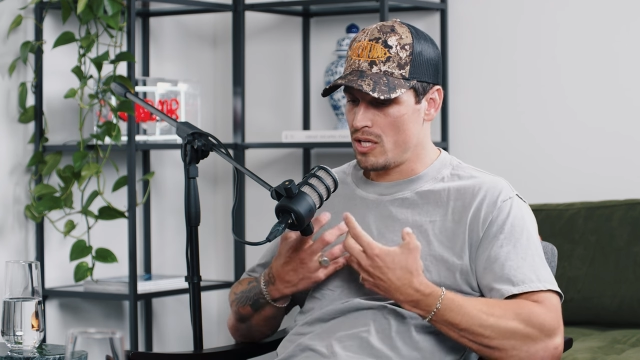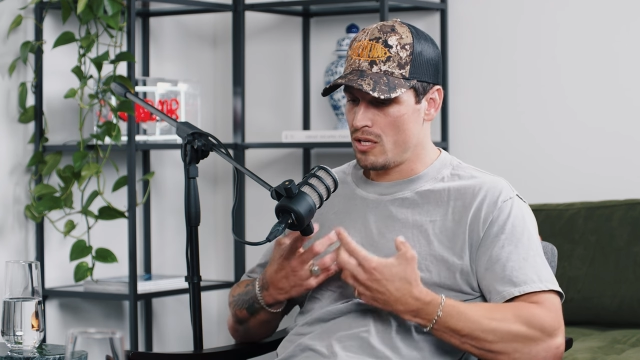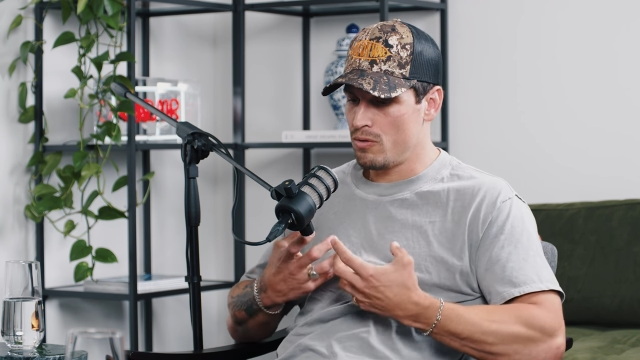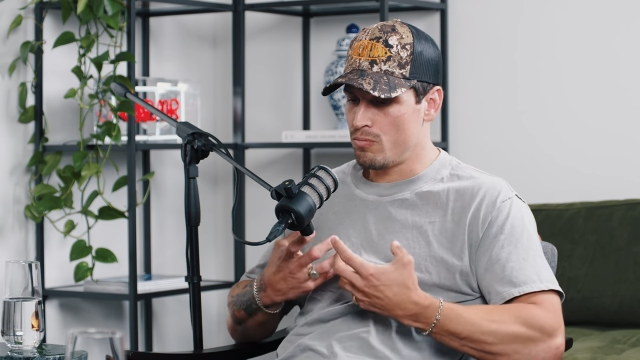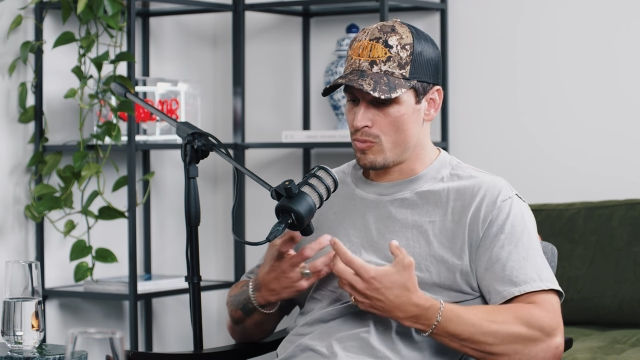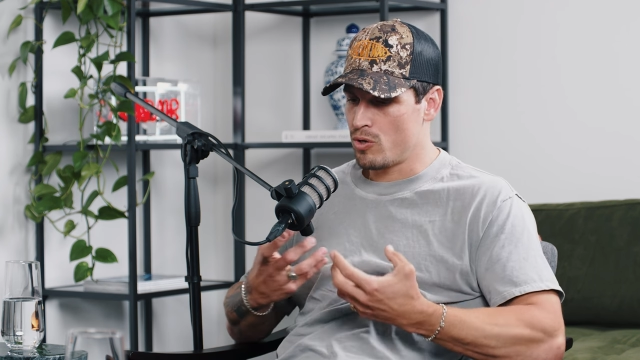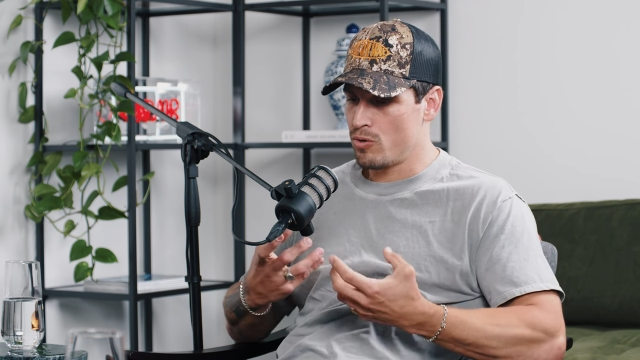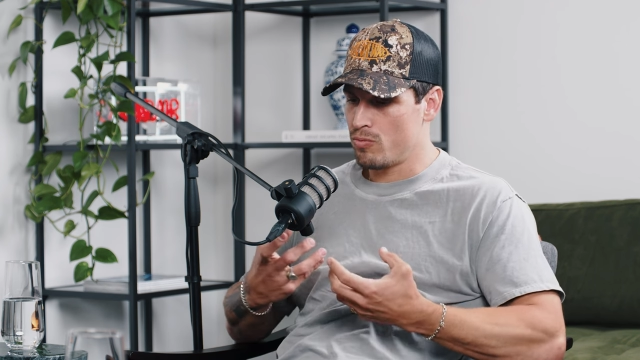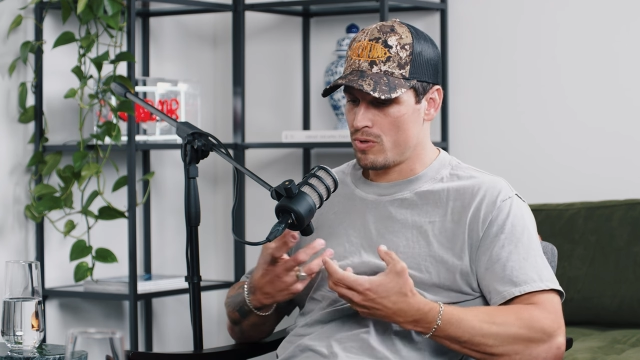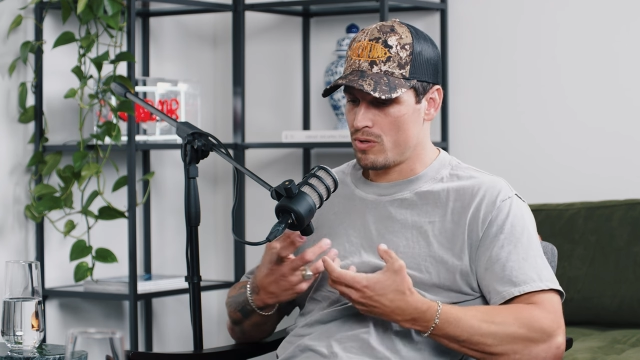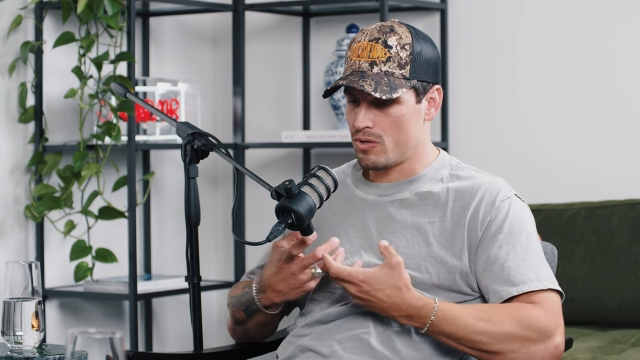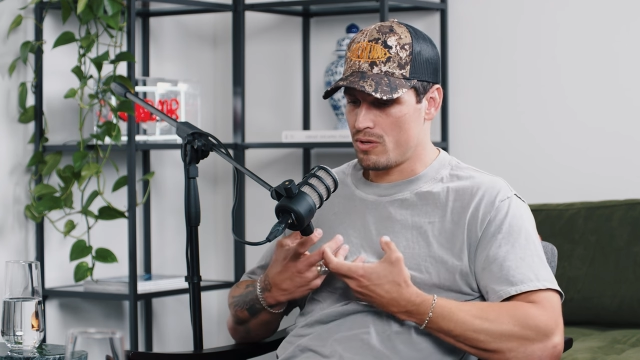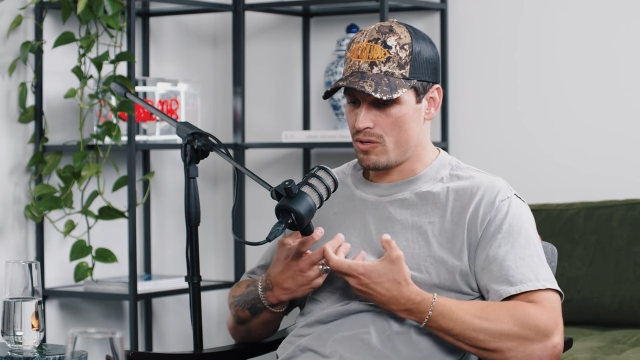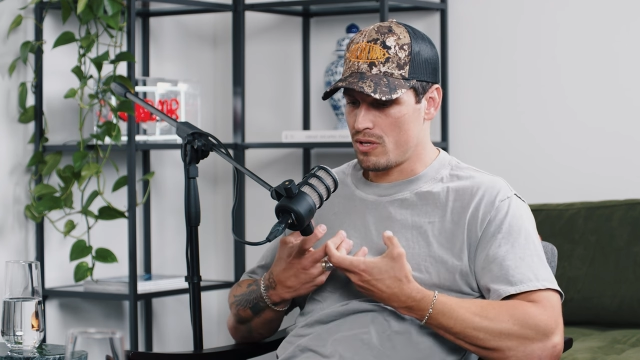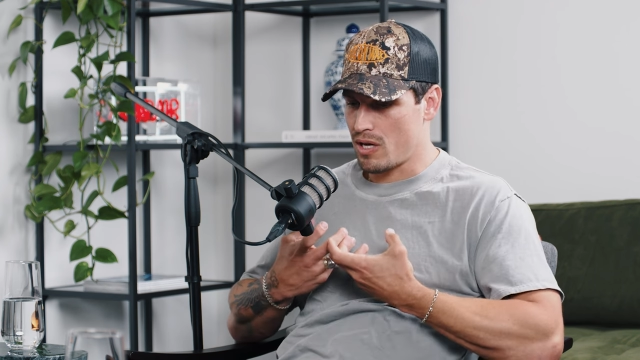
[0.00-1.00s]
any
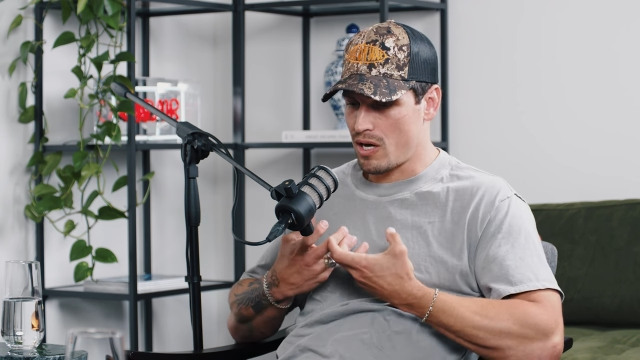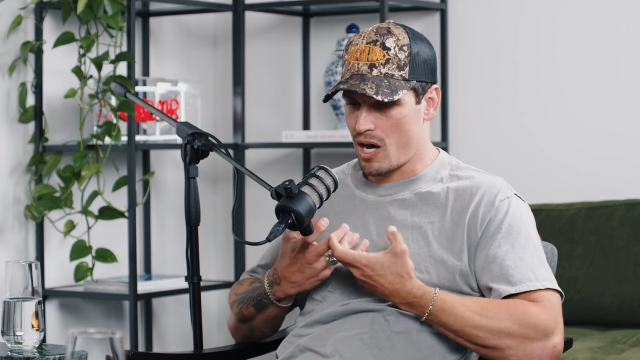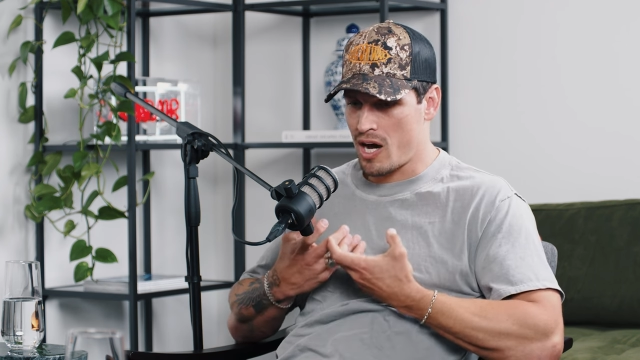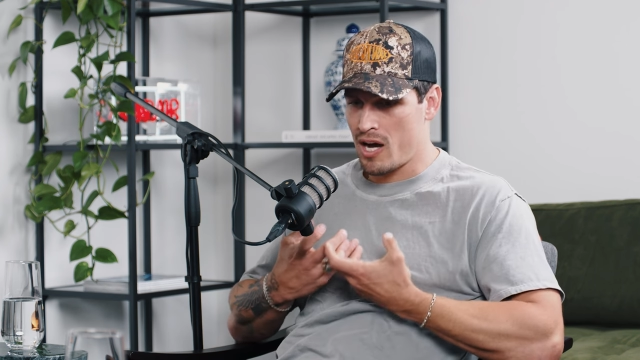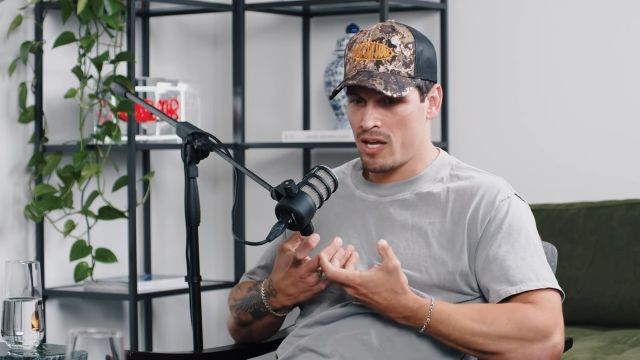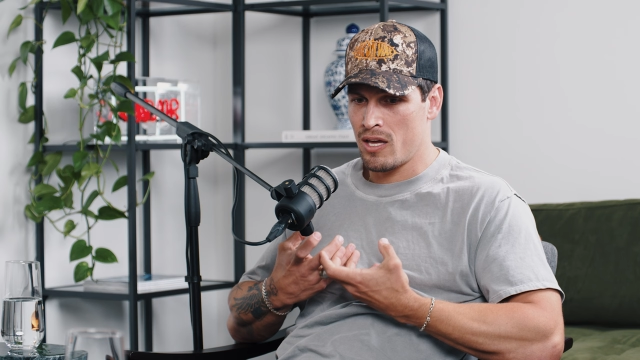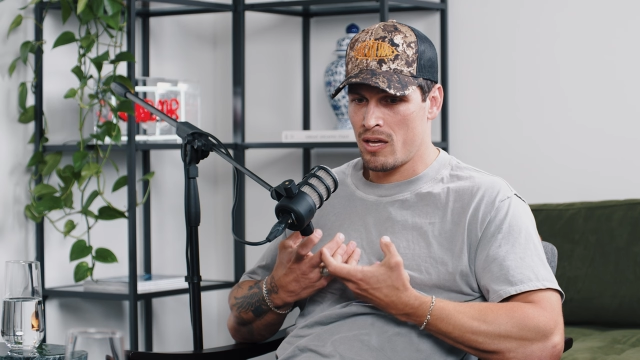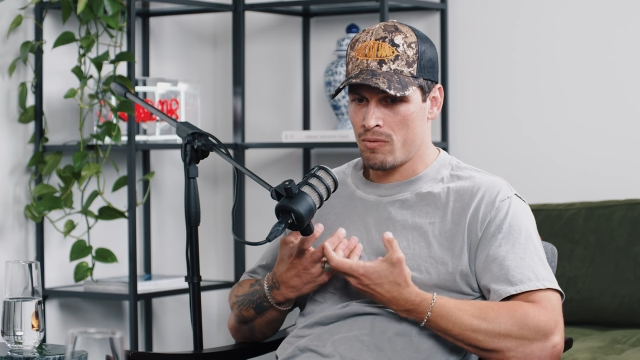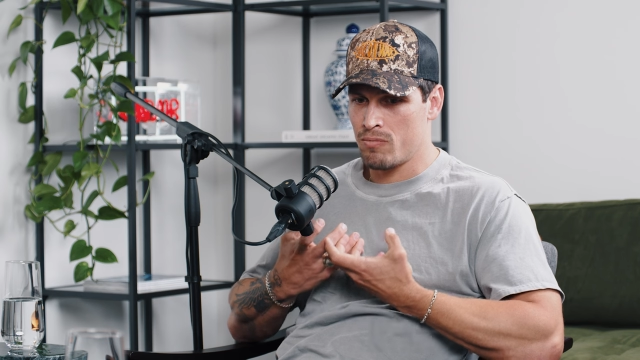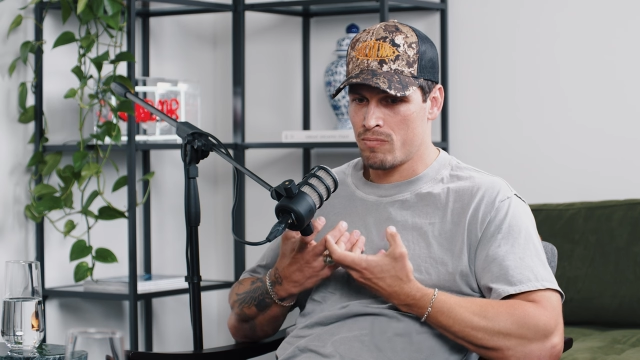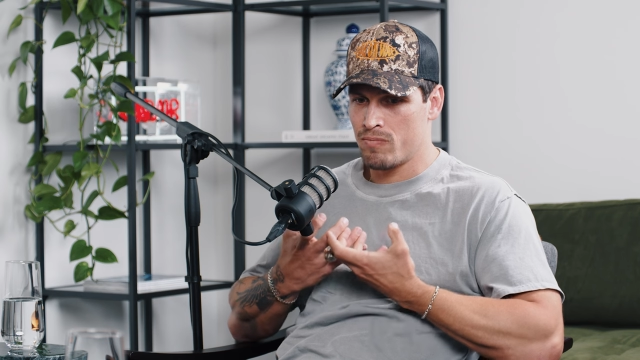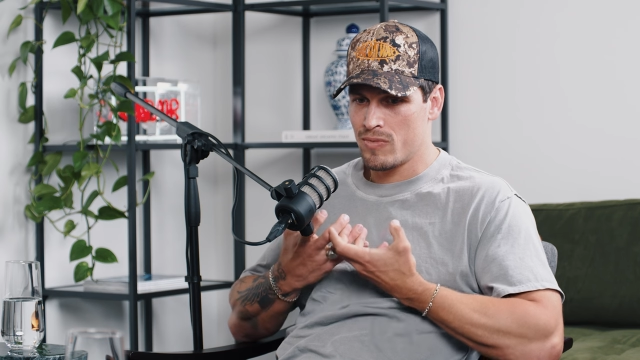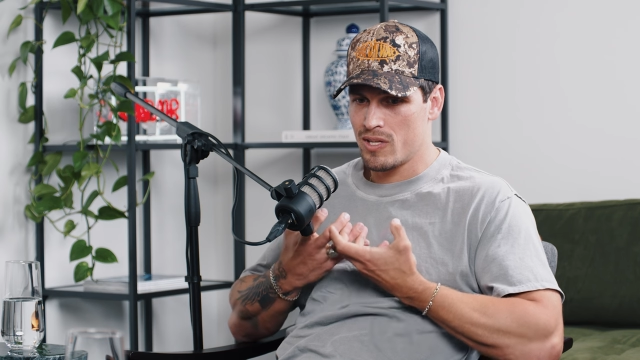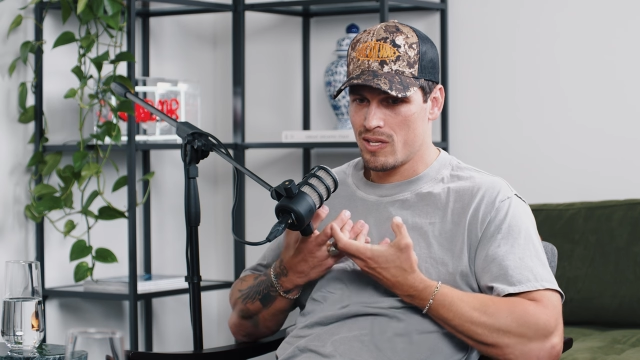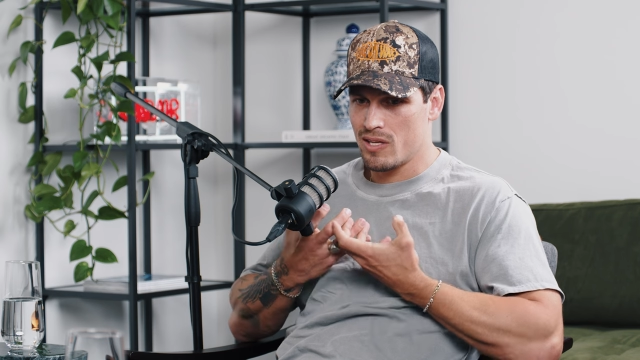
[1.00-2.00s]
moment I am